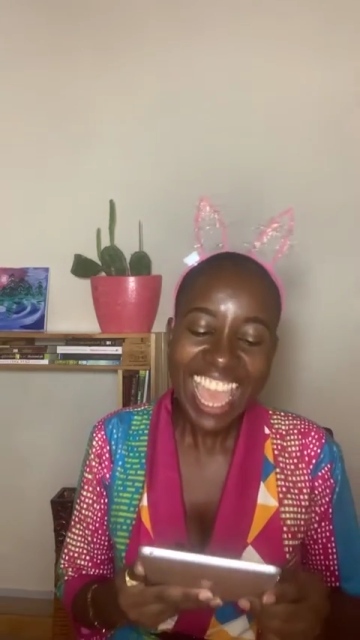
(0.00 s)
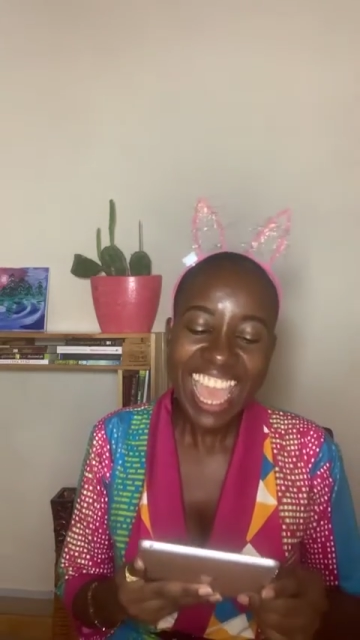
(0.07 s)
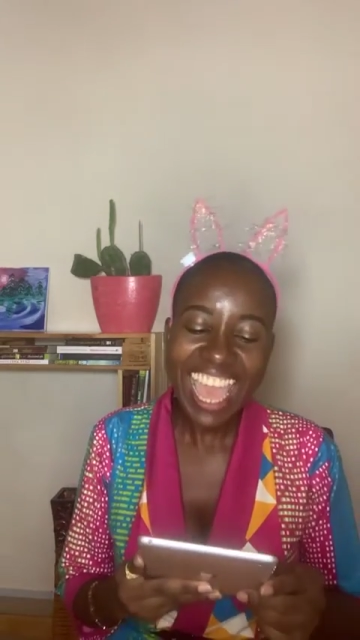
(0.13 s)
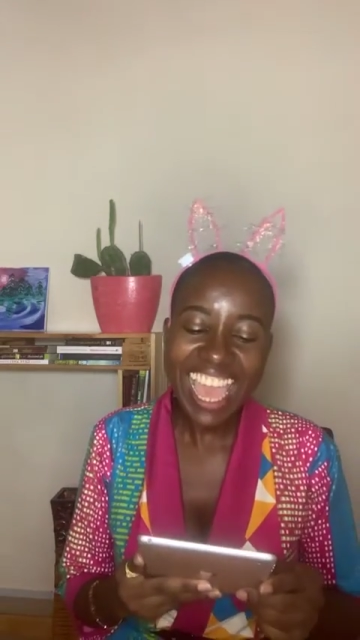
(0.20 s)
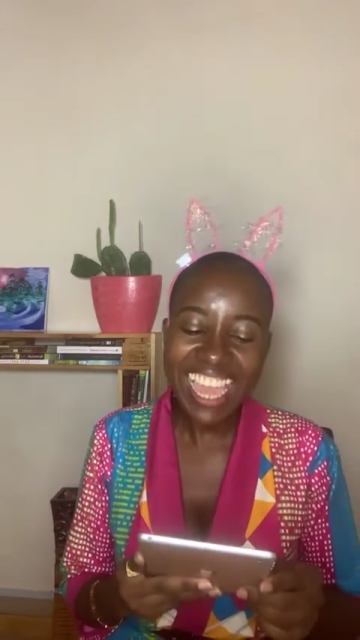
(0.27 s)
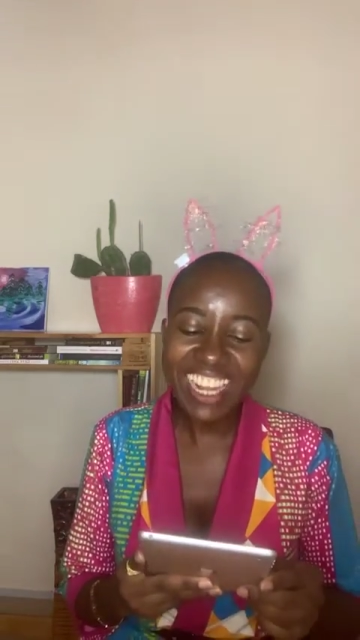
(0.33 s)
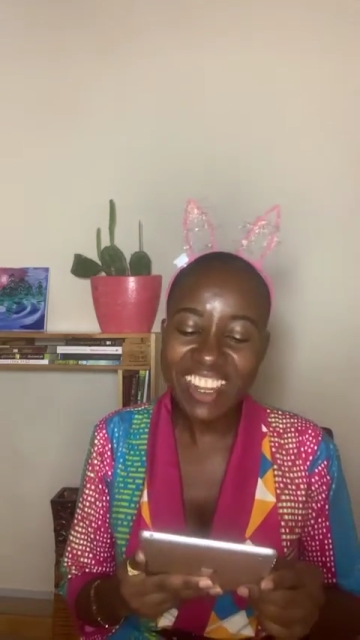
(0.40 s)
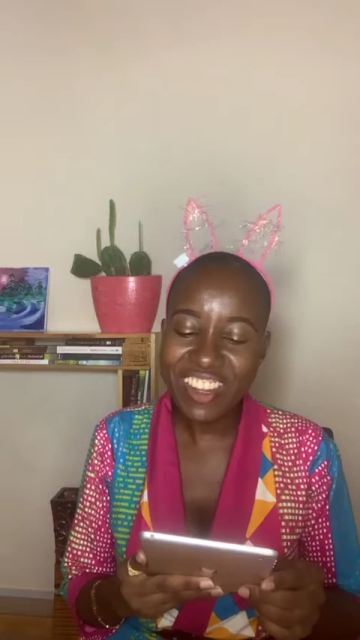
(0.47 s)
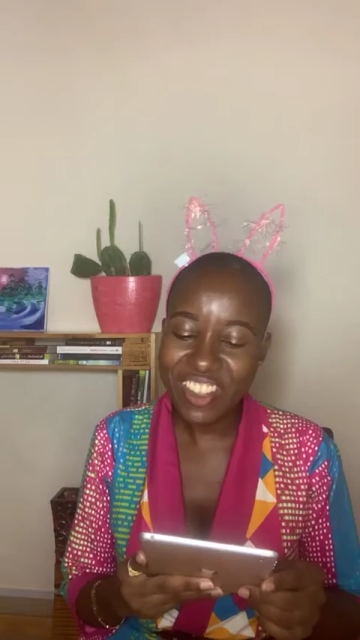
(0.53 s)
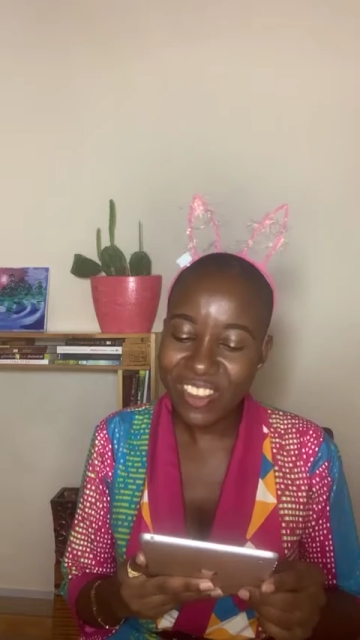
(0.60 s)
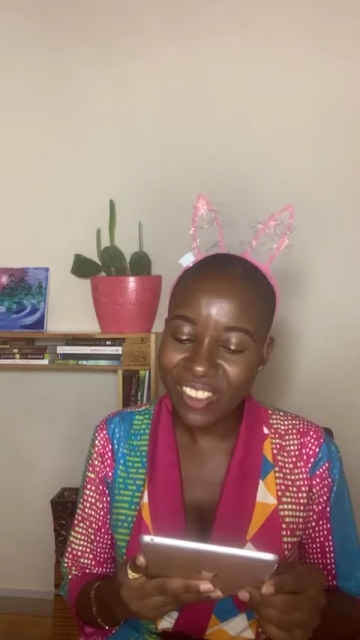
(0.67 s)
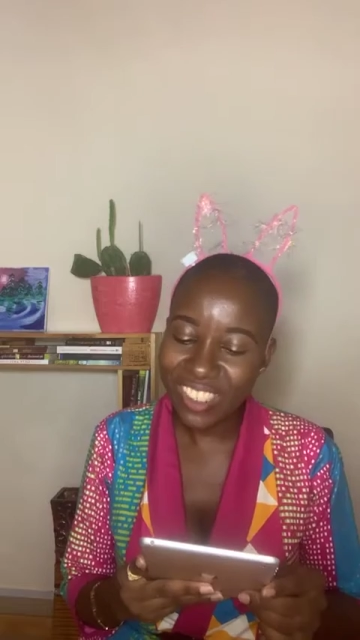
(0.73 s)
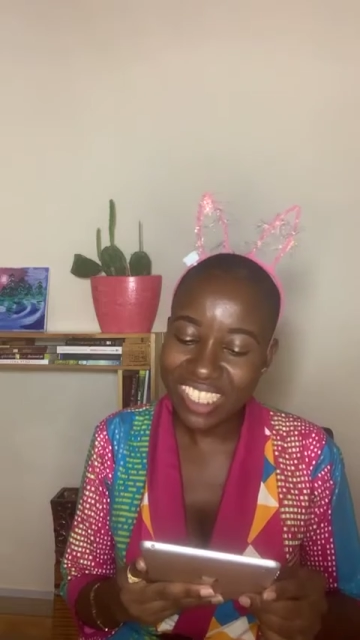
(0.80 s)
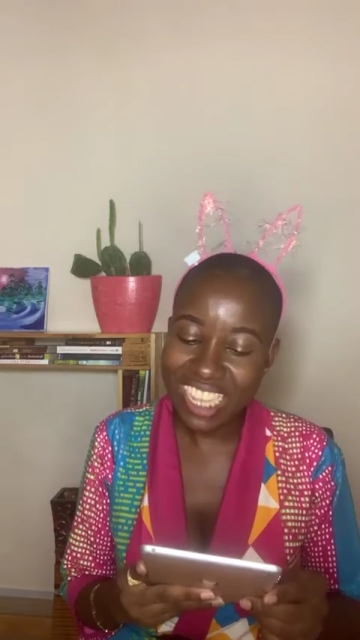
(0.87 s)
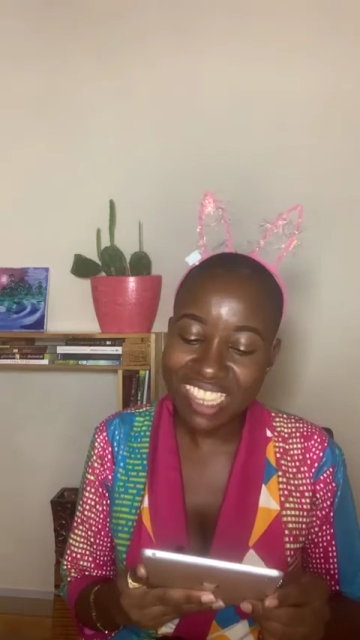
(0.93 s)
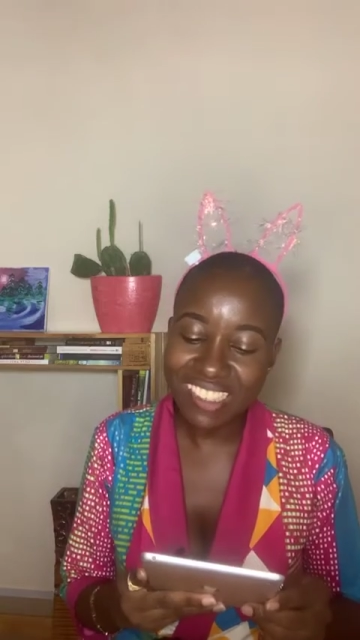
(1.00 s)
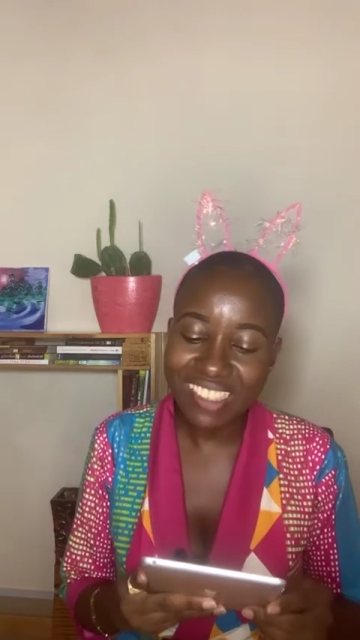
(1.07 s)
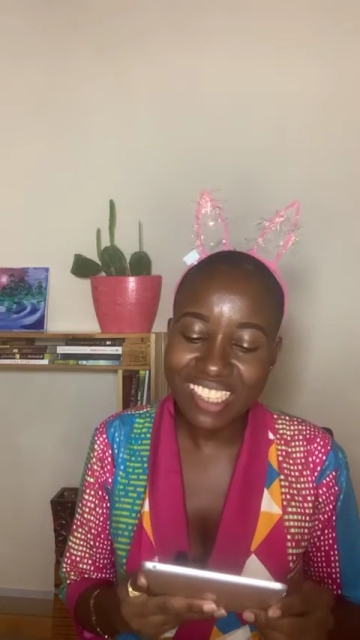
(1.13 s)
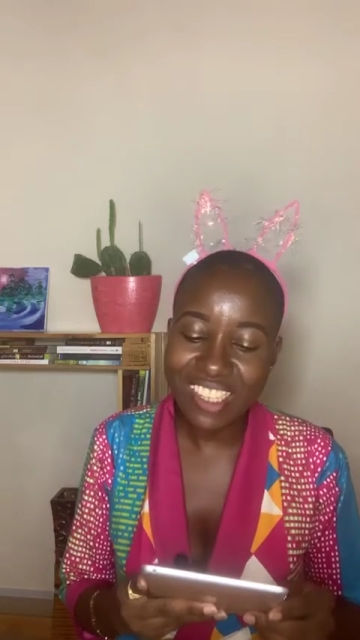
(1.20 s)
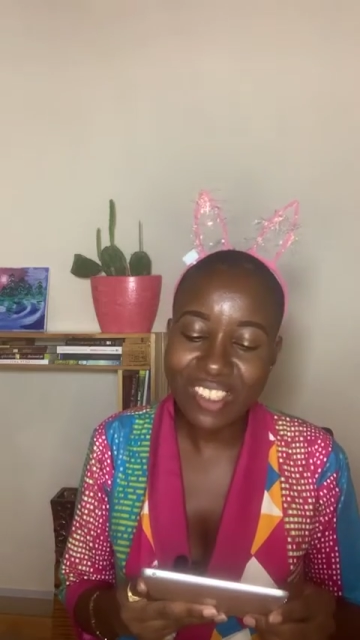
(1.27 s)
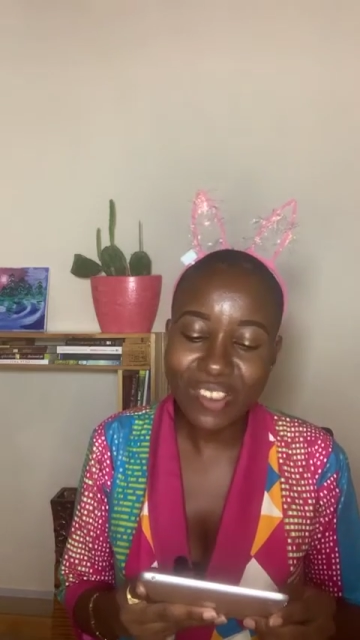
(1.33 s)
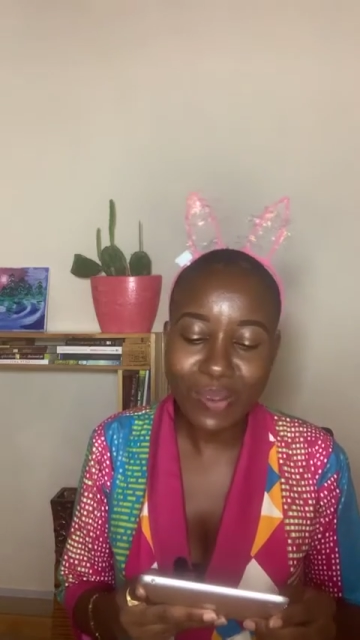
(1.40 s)
and New
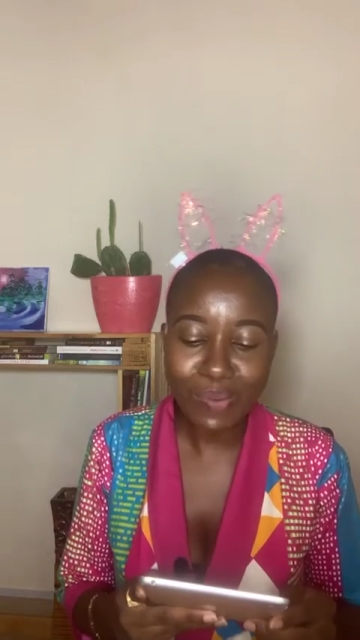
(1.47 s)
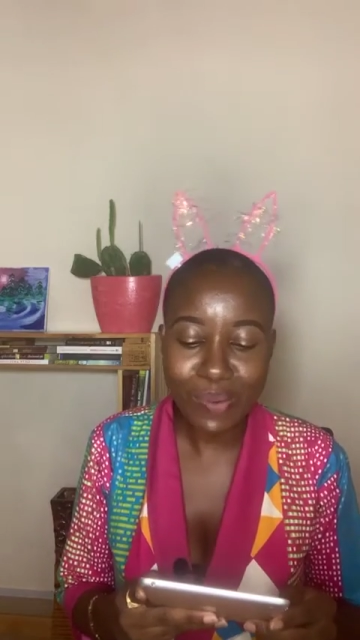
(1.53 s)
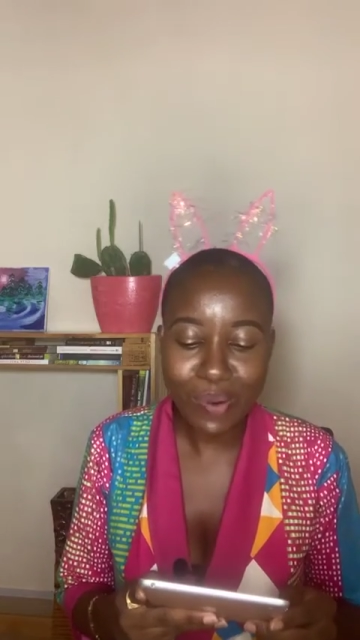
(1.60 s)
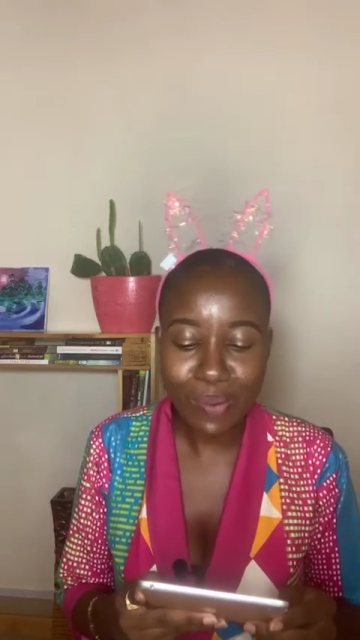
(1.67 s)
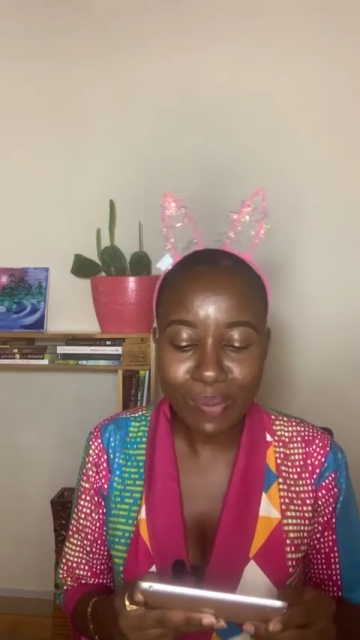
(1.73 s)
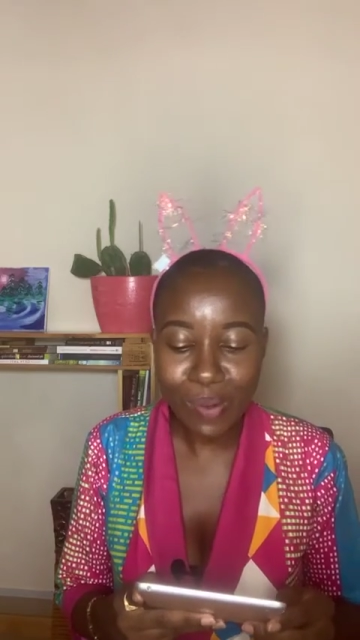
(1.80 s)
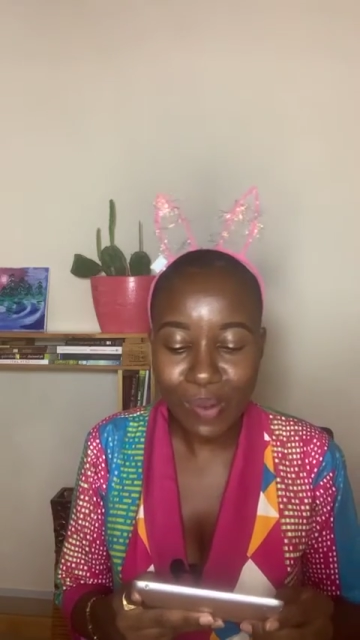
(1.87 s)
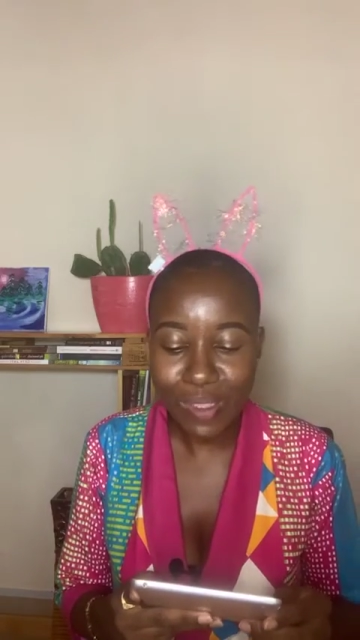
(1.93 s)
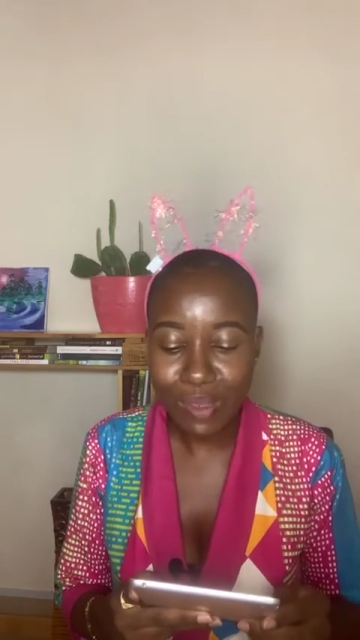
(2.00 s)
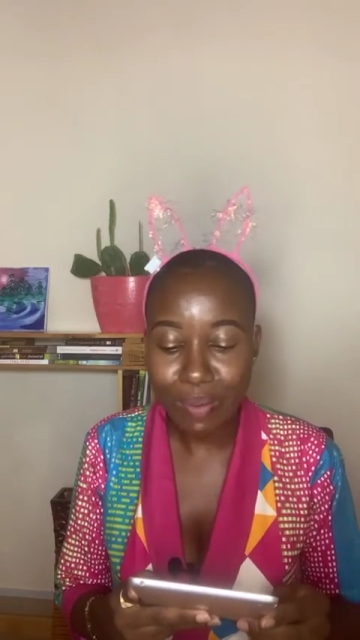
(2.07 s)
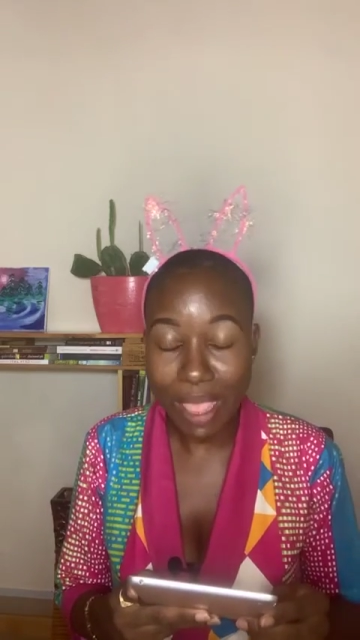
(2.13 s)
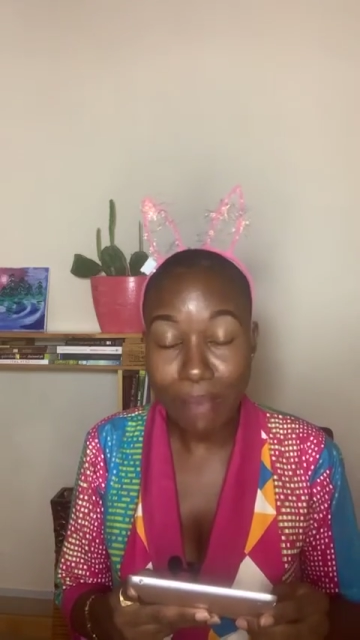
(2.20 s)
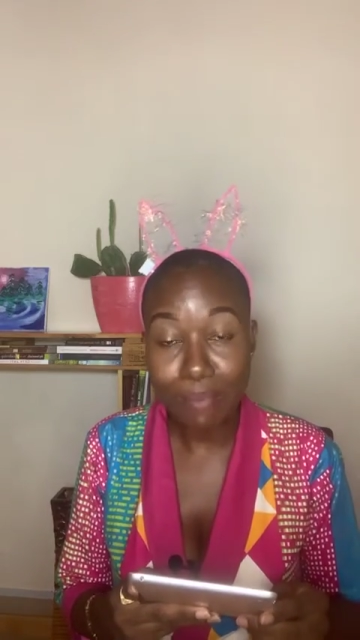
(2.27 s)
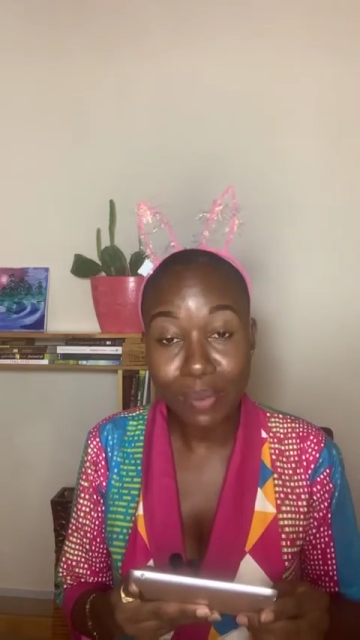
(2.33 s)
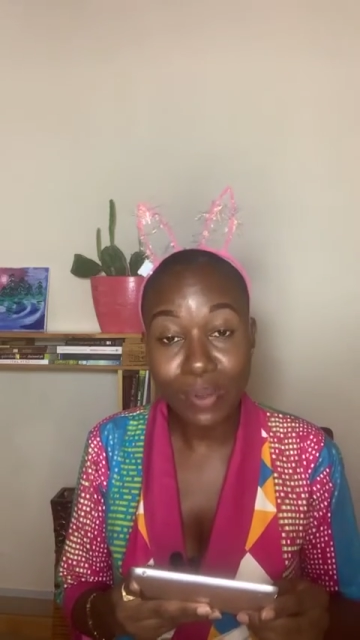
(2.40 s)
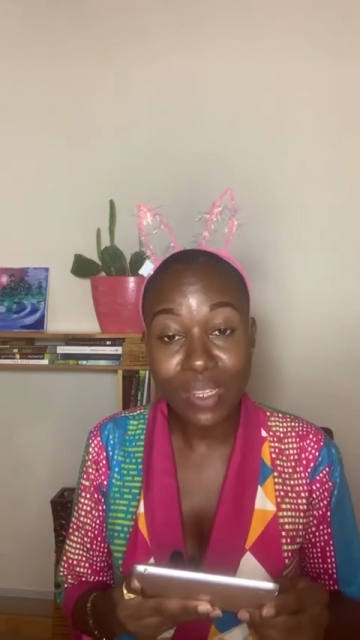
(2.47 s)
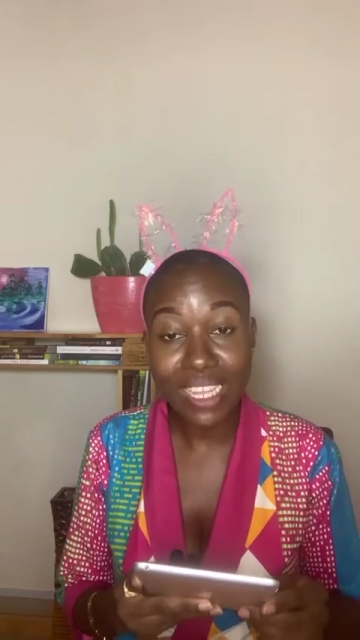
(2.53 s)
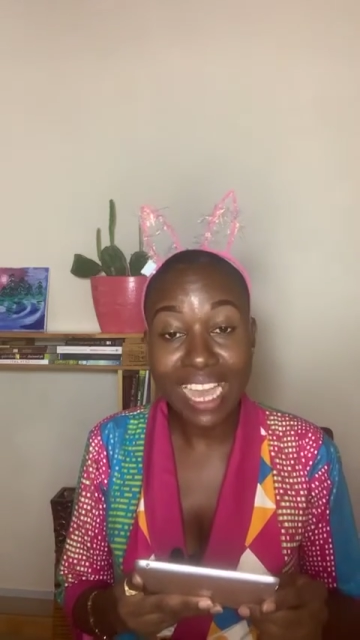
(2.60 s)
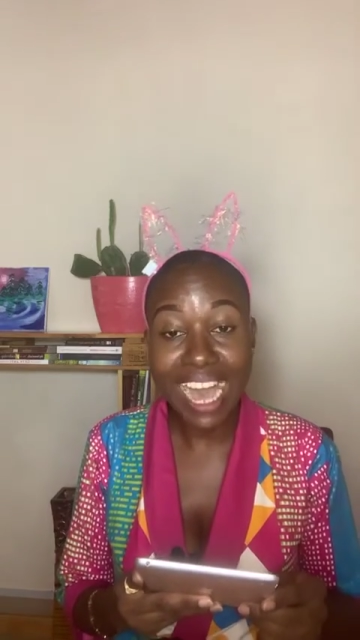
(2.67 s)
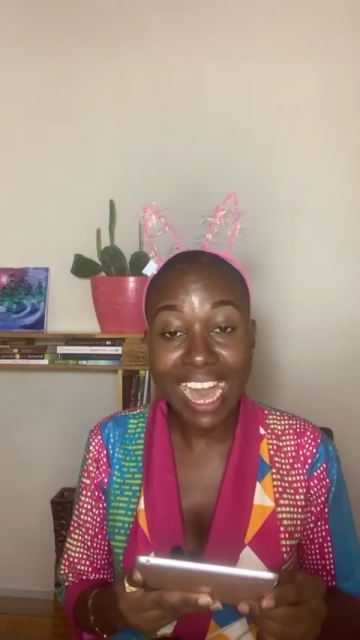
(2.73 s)
Jersey to promote my book